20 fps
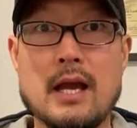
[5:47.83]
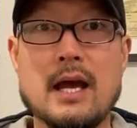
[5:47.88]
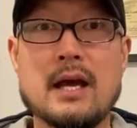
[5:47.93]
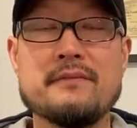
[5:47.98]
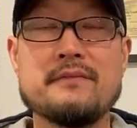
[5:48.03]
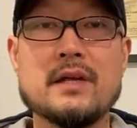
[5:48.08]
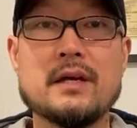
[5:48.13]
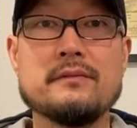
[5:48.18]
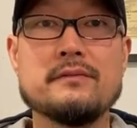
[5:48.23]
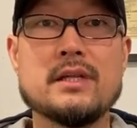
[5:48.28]

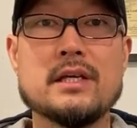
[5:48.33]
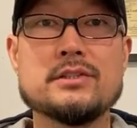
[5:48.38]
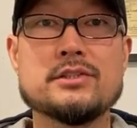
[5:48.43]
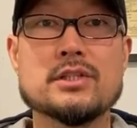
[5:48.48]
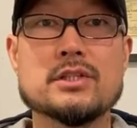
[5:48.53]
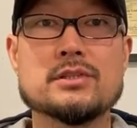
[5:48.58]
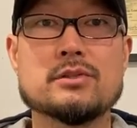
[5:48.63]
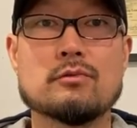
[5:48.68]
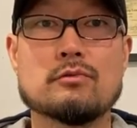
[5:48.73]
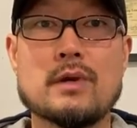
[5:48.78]
and then they
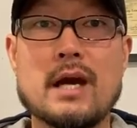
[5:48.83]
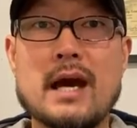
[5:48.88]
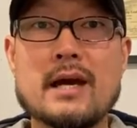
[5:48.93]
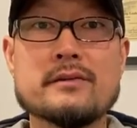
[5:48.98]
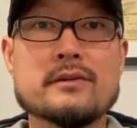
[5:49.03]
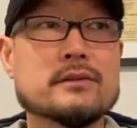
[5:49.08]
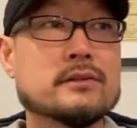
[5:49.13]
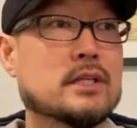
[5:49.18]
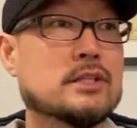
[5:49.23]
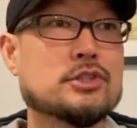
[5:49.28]
just,
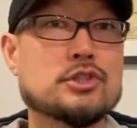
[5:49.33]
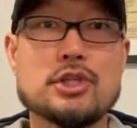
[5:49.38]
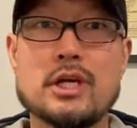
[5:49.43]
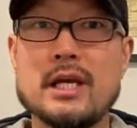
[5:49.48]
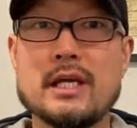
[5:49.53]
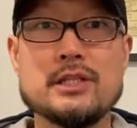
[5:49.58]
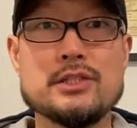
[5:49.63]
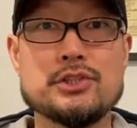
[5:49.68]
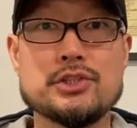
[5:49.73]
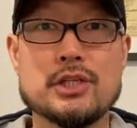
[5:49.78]
rather than
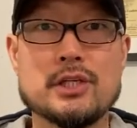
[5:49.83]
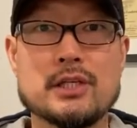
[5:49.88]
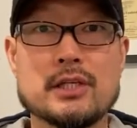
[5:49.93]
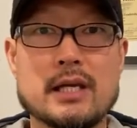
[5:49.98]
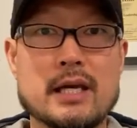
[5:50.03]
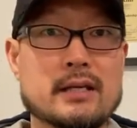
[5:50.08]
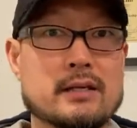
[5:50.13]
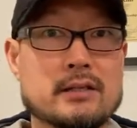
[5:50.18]
changing